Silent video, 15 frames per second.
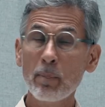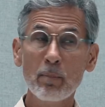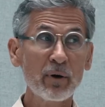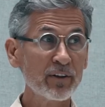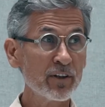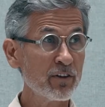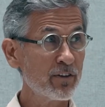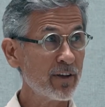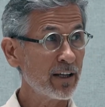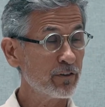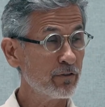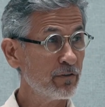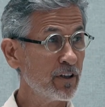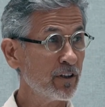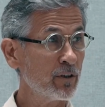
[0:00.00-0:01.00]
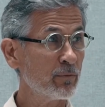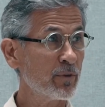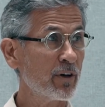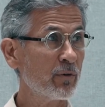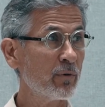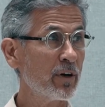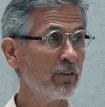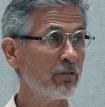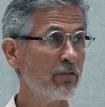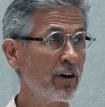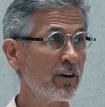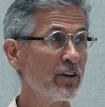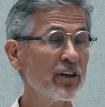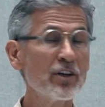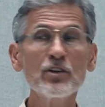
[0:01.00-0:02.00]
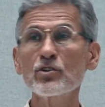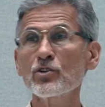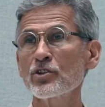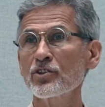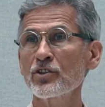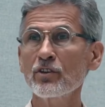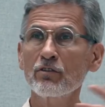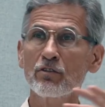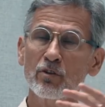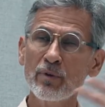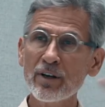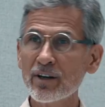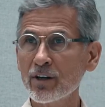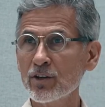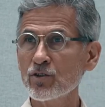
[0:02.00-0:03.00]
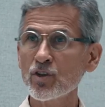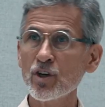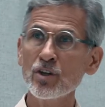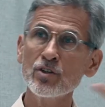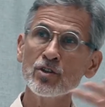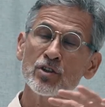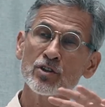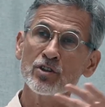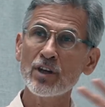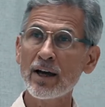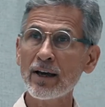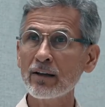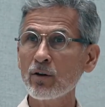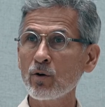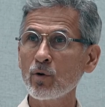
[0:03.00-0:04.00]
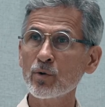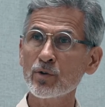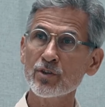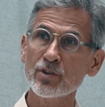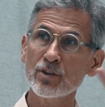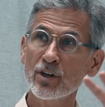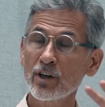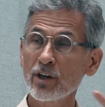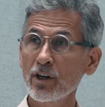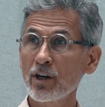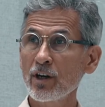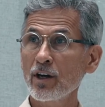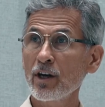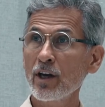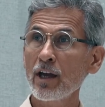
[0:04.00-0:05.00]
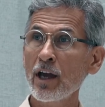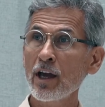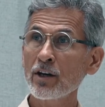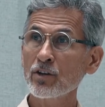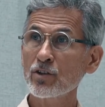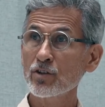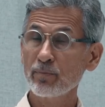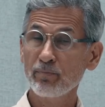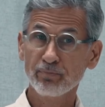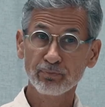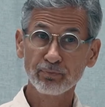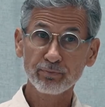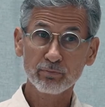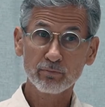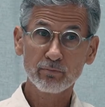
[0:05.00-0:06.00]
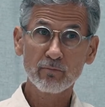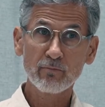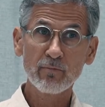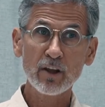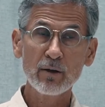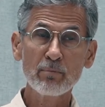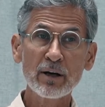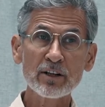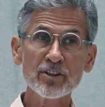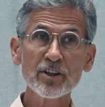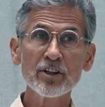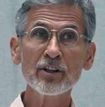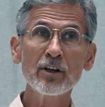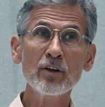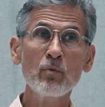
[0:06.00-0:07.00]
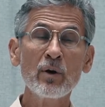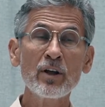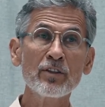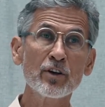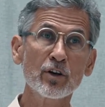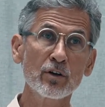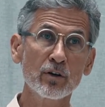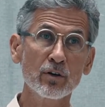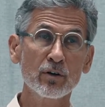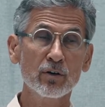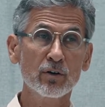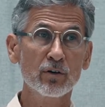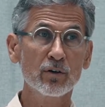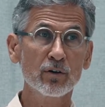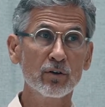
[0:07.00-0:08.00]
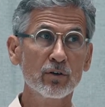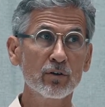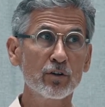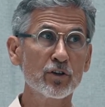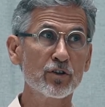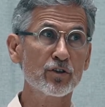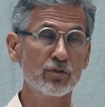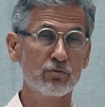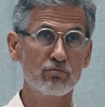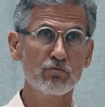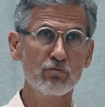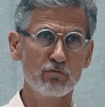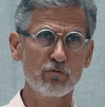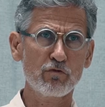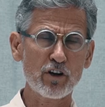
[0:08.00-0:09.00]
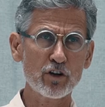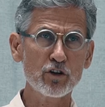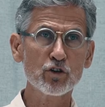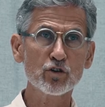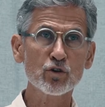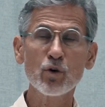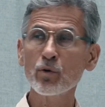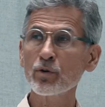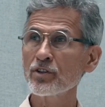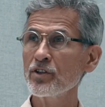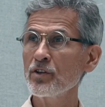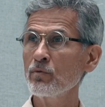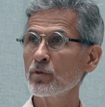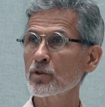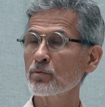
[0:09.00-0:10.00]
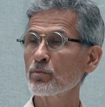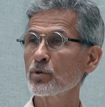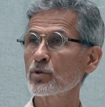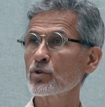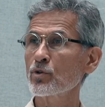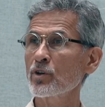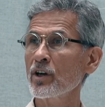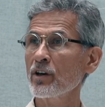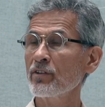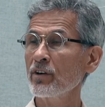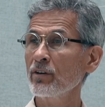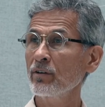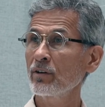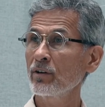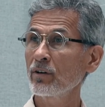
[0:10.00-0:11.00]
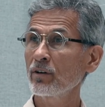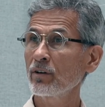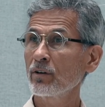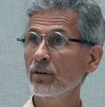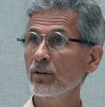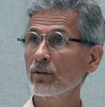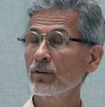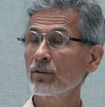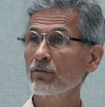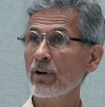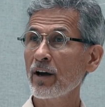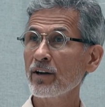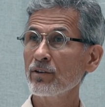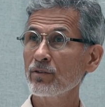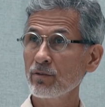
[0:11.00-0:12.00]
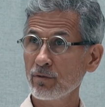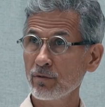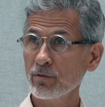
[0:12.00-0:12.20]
But in that film, there were very interesting quick exchanges, dialogues, and particularly when this very strong team was put together, right?